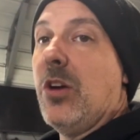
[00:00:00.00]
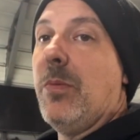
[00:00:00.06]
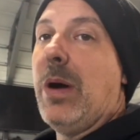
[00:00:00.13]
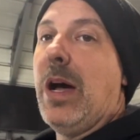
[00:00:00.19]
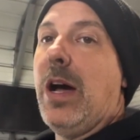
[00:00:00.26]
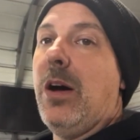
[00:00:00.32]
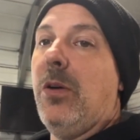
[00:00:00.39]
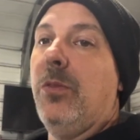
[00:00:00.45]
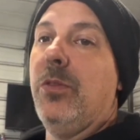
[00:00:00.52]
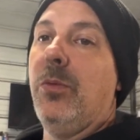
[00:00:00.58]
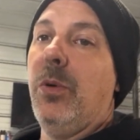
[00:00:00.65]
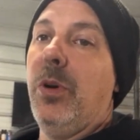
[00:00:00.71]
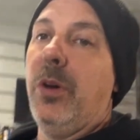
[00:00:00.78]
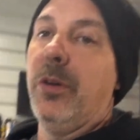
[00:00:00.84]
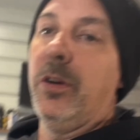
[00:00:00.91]
by on the
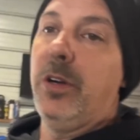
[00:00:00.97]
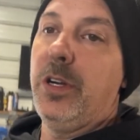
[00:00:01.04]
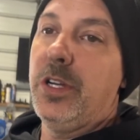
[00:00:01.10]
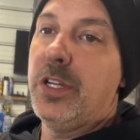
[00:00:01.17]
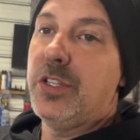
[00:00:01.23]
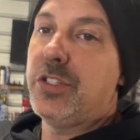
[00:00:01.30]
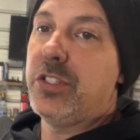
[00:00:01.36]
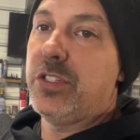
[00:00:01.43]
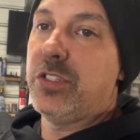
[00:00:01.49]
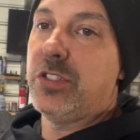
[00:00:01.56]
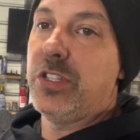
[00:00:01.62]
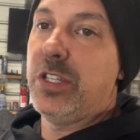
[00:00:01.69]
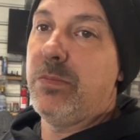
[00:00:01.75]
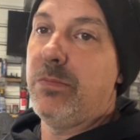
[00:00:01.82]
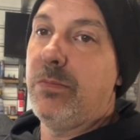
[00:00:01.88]
welder. It's just a
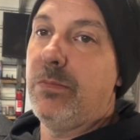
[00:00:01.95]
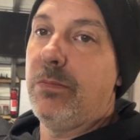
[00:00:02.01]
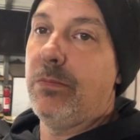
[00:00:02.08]
cheap